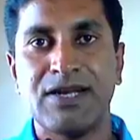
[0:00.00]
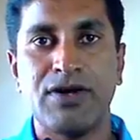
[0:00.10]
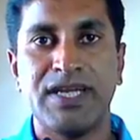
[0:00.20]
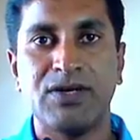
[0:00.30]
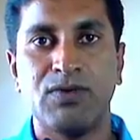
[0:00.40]
than
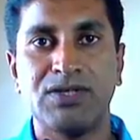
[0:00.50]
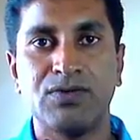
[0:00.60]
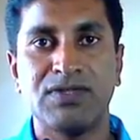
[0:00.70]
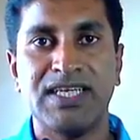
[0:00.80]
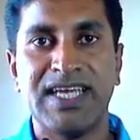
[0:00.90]
or equal
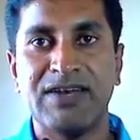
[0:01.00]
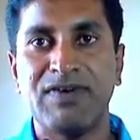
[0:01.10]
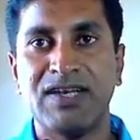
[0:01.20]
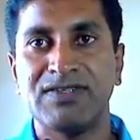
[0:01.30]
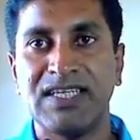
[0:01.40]
to 3. N
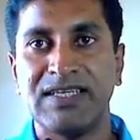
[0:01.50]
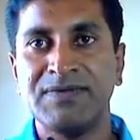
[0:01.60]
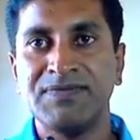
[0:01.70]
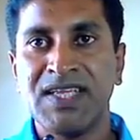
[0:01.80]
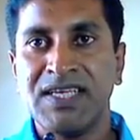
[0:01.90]
value is 3.
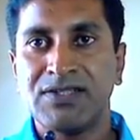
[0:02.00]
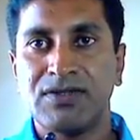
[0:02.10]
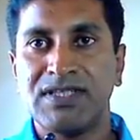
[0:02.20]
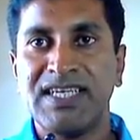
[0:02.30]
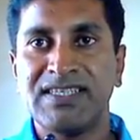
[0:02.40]

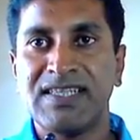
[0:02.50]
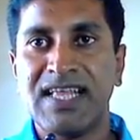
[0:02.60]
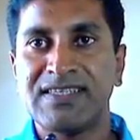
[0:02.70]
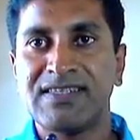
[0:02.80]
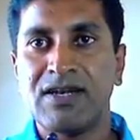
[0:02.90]
So 3 is
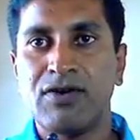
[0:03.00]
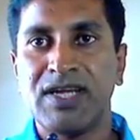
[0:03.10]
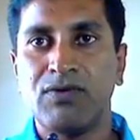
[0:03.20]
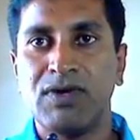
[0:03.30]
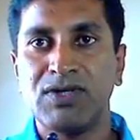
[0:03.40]
less than or
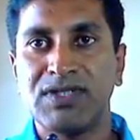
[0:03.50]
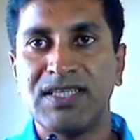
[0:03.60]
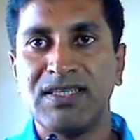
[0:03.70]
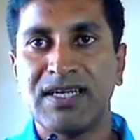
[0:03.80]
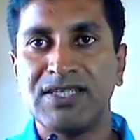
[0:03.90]
equal to
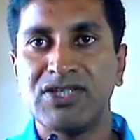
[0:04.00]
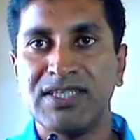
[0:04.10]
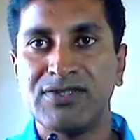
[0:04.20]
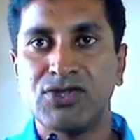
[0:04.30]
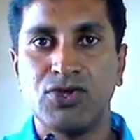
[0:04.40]
3. The condition
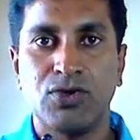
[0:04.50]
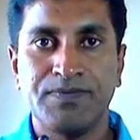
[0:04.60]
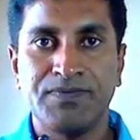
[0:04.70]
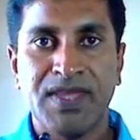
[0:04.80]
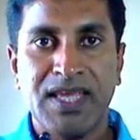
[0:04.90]
is true.
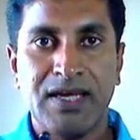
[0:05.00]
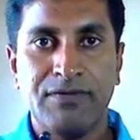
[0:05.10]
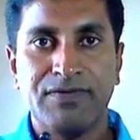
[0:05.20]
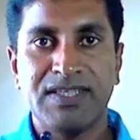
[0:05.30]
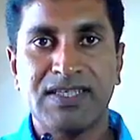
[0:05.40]

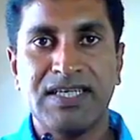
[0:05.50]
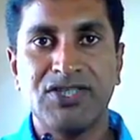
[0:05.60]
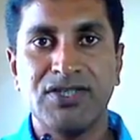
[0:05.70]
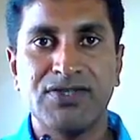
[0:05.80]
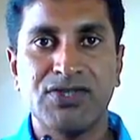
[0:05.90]
If this
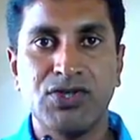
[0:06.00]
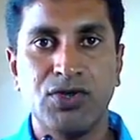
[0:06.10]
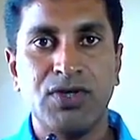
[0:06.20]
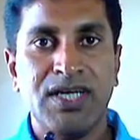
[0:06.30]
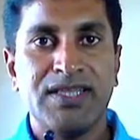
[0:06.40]
condition is
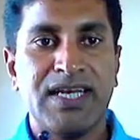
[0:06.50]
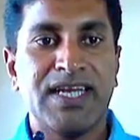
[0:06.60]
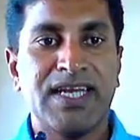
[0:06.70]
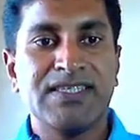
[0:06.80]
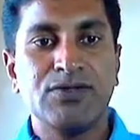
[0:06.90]
true,
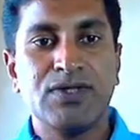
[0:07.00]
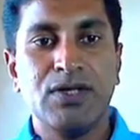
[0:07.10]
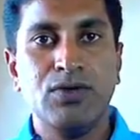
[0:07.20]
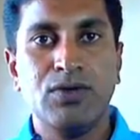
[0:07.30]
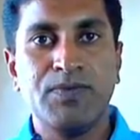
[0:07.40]
then gets into the
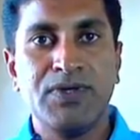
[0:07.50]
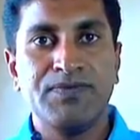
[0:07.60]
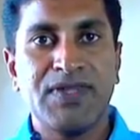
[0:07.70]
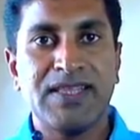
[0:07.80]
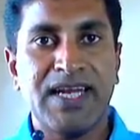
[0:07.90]
loop.
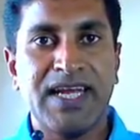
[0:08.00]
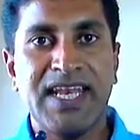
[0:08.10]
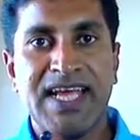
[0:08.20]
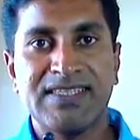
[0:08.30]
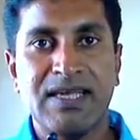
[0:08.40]
And then
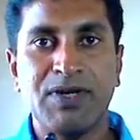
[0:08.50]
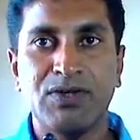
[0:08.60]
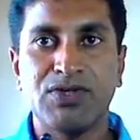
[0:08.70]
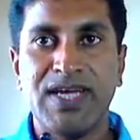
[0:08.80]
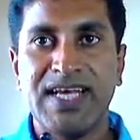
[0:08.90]
again Sm
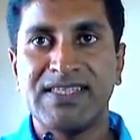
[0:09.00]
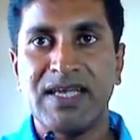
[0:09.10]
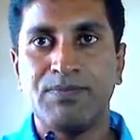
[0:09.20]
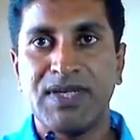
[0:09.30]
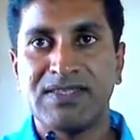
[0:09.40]
equals to
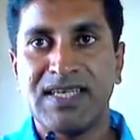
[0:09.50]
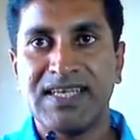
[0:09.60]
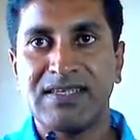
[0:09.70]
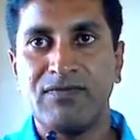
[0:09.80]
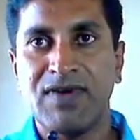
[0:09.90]
Sm plus.
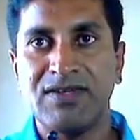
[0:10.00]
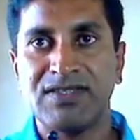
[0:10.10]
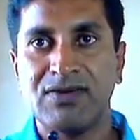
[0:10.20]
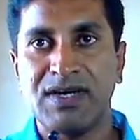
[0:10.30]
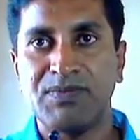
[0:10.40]
Sm value
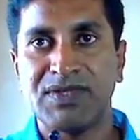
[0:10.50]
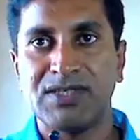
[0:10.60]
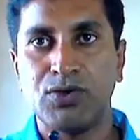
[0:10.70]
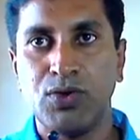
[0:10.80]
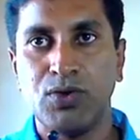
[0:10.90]
is now at
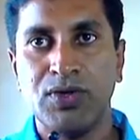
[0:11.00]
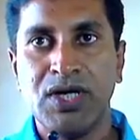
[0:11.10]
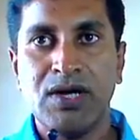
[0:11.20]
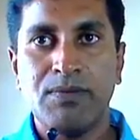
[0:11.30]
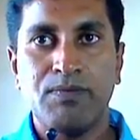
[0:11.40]
present 2
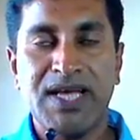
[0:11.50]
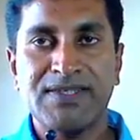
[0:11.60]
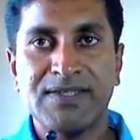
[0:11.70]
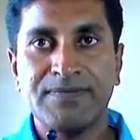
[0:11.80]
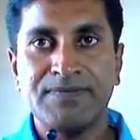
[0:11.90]

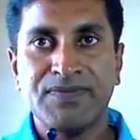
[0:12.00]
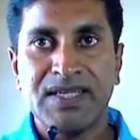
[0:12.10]
plus